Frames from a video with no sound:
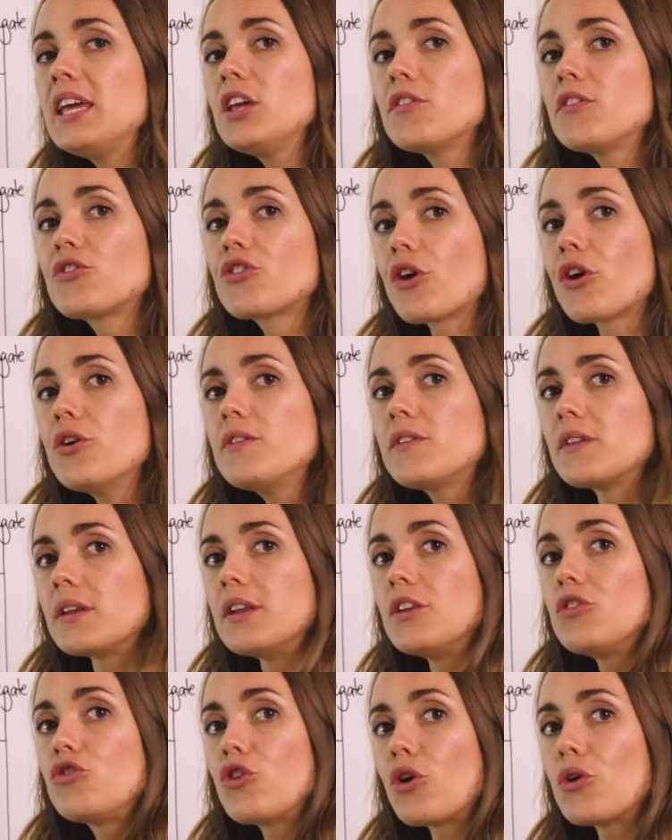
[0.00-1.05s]
you've
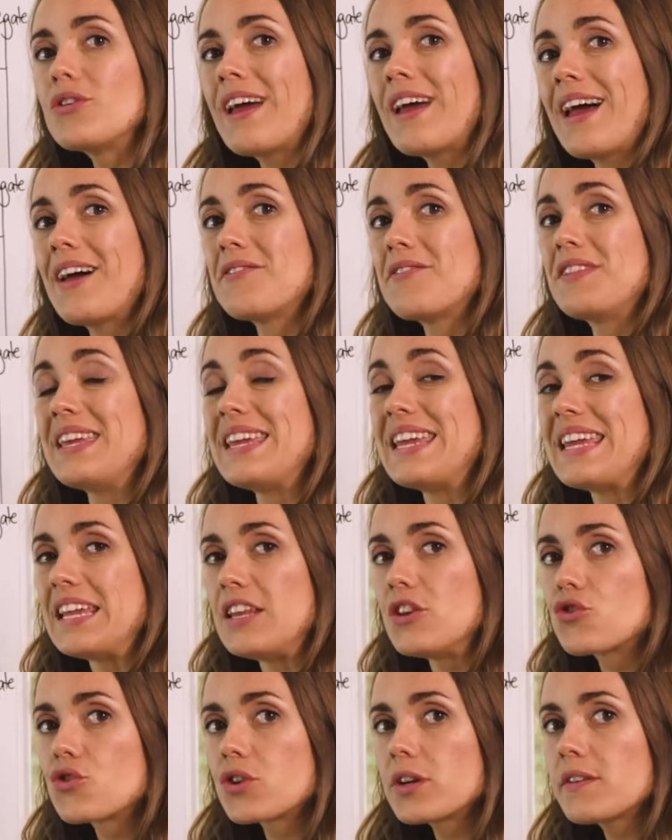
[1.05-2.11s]
chosen don't have the
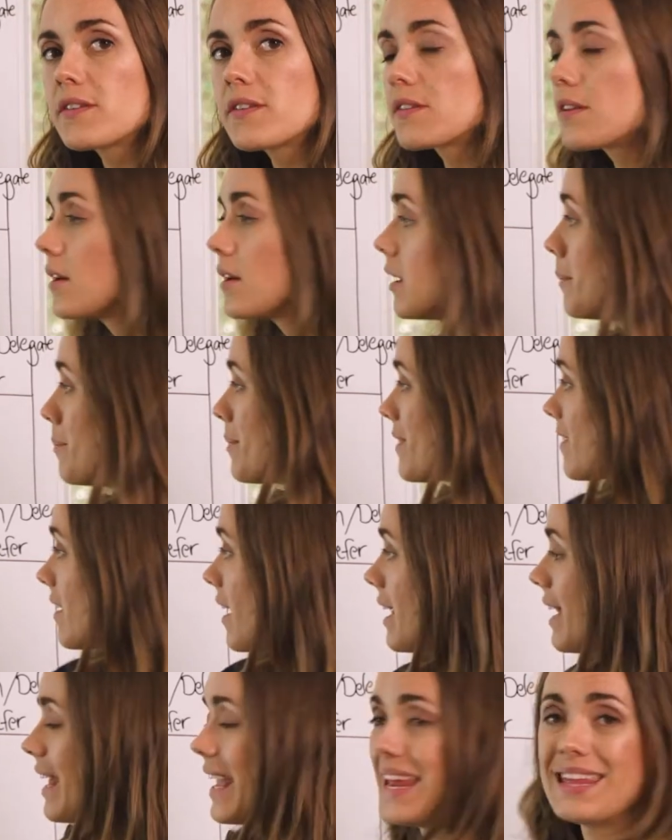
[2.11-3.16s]
interest
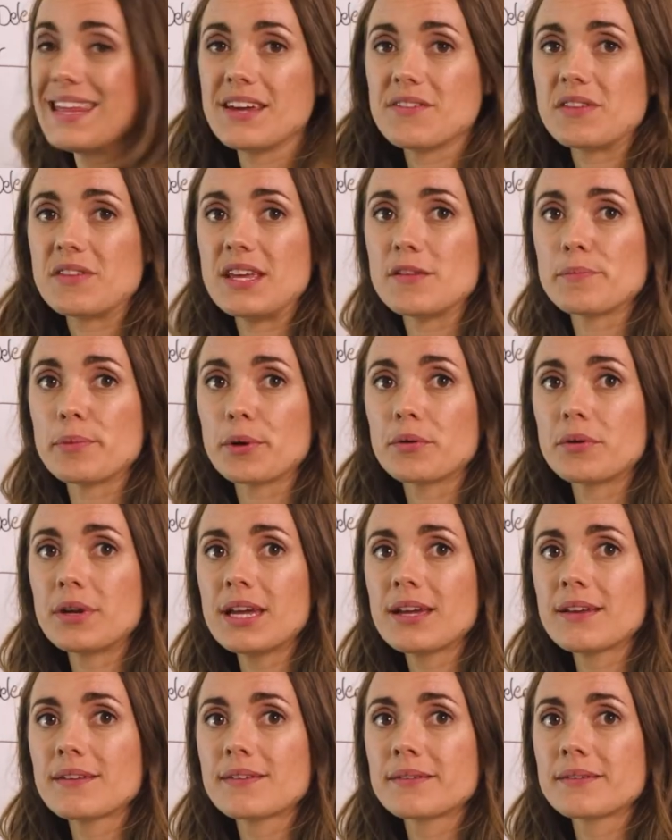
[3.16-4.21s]
beside any of these
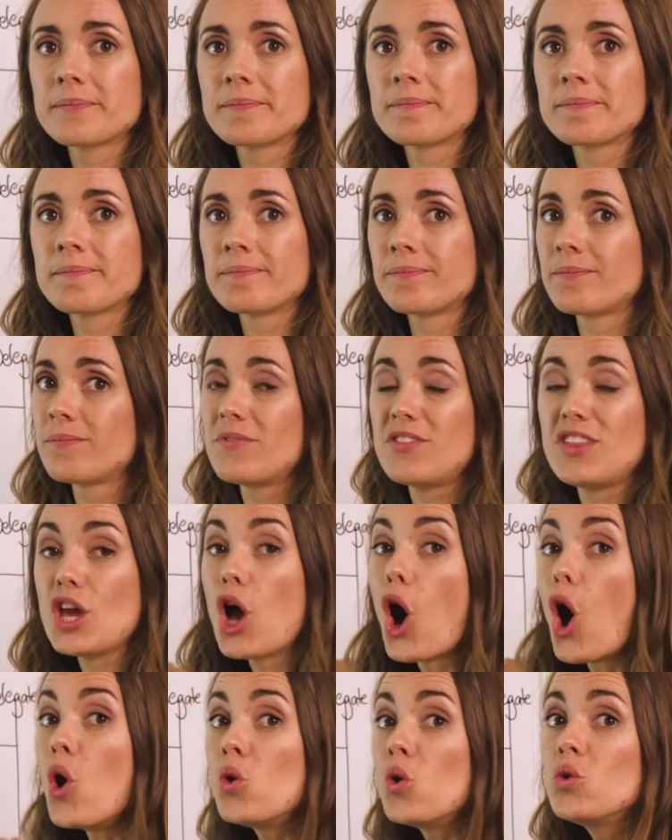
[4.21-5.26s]
bottlenecks,
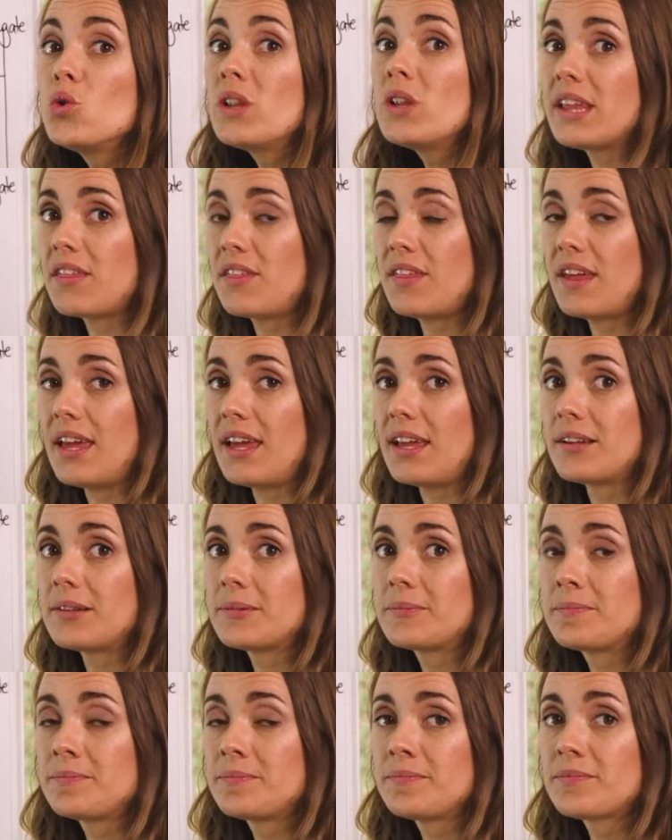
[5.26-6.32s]
the only thing
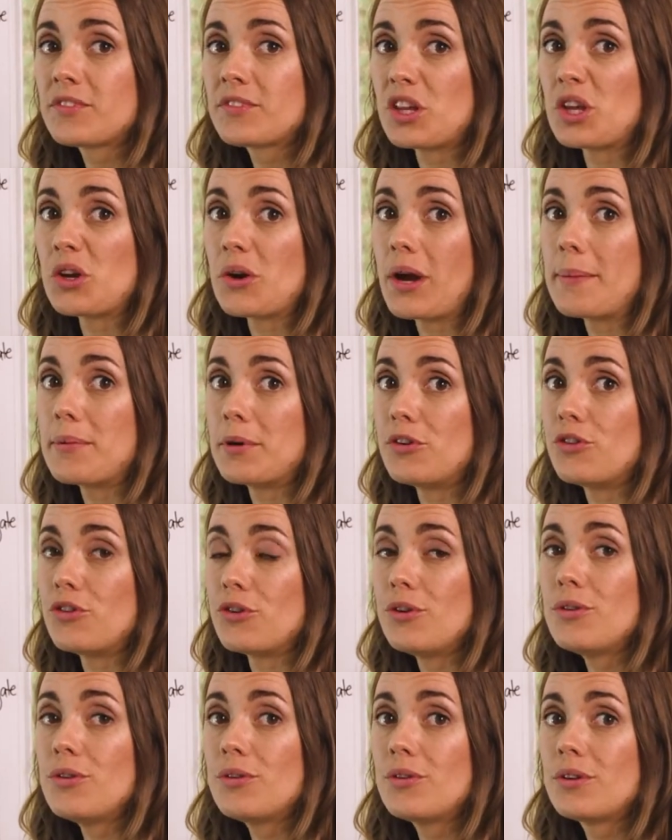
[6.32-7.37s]
that you're able to
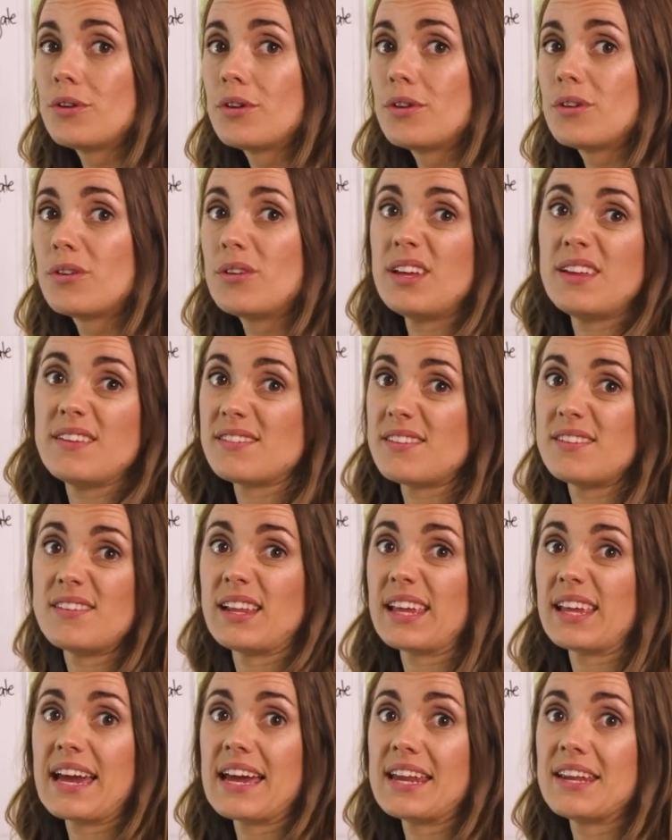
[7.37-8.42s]
do is to
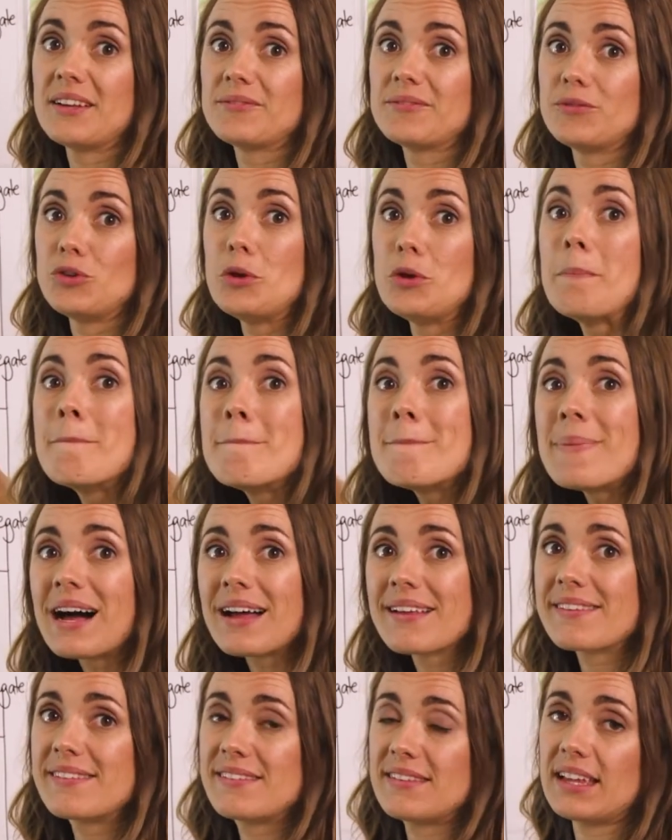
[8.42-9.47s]
delegate it. You
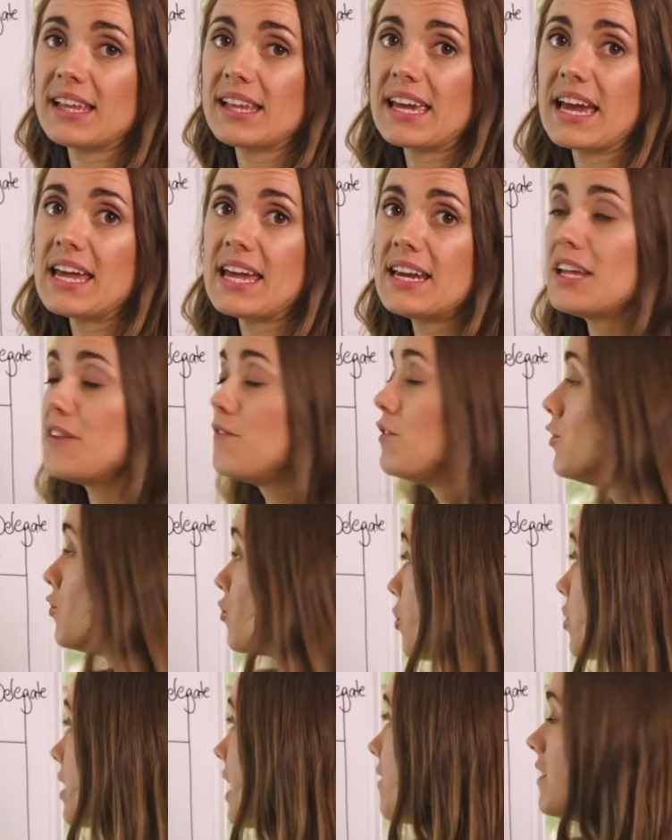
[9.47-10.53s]
must delegate it if you
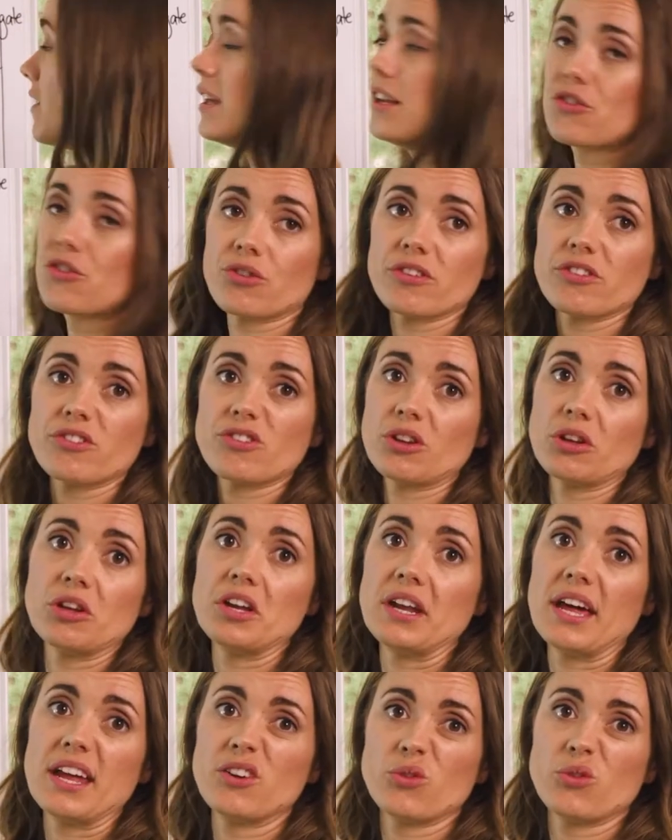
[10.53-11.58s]
don't have the interest to learn
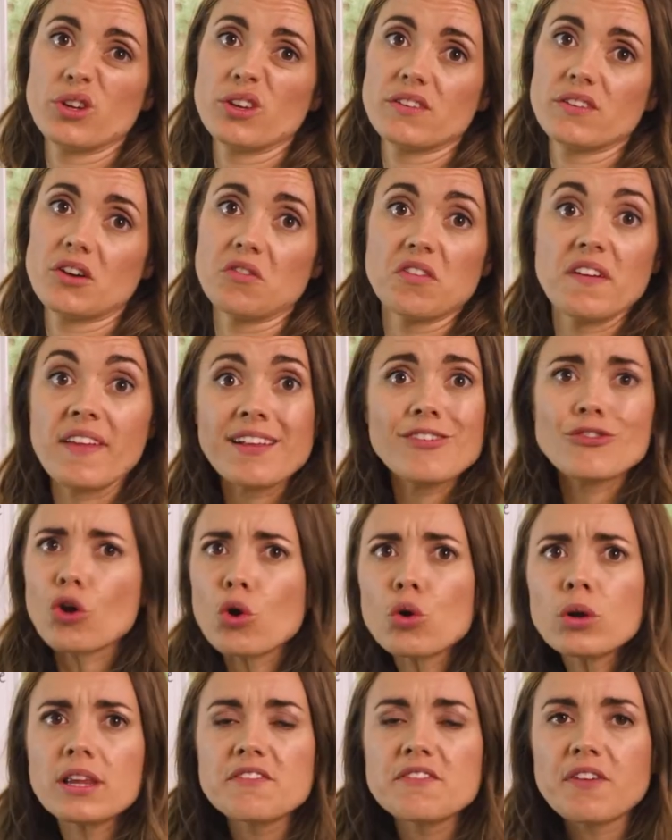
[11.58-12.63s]
how to do it yourself. And that's
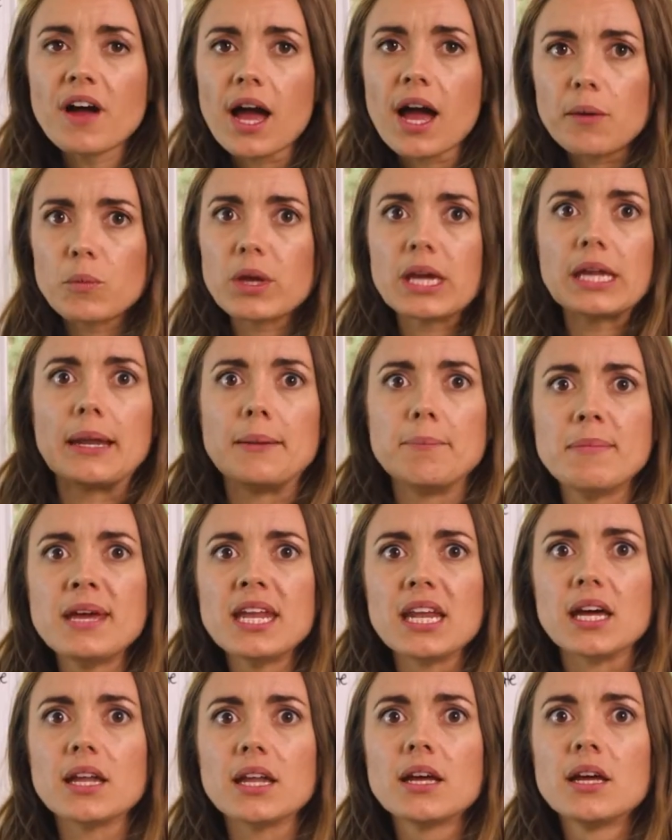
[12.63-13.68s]
totally fine. We can admit
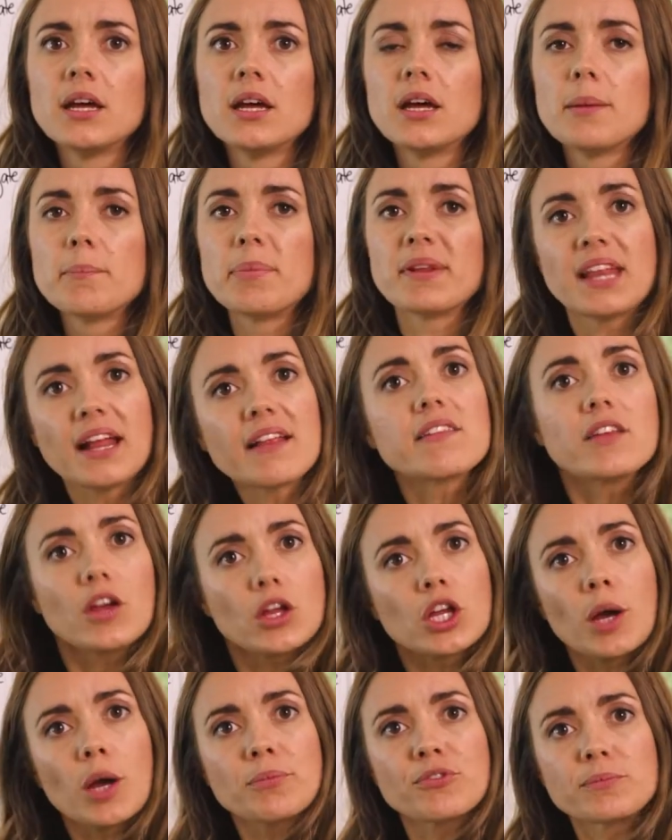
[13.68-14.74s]
it, but that's the
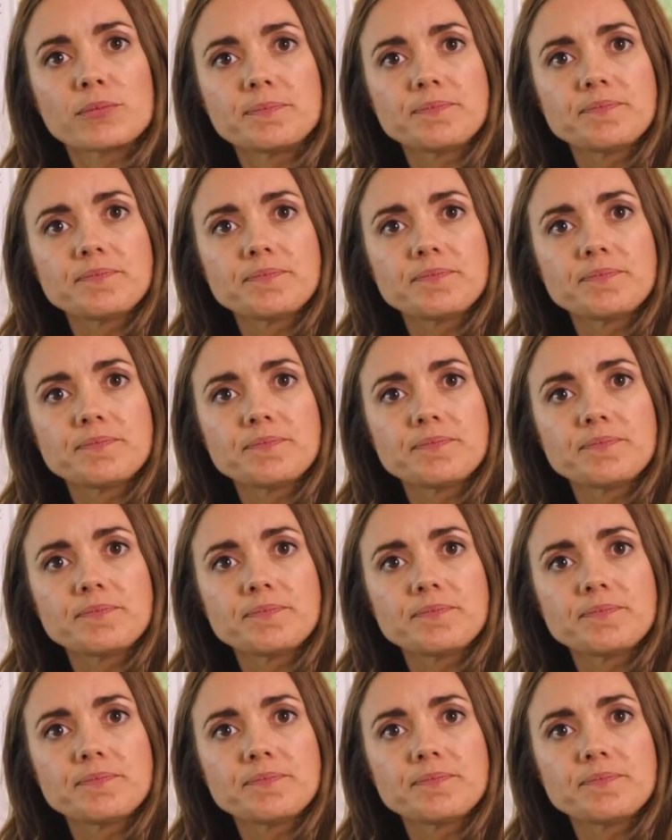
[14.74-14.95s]
only option.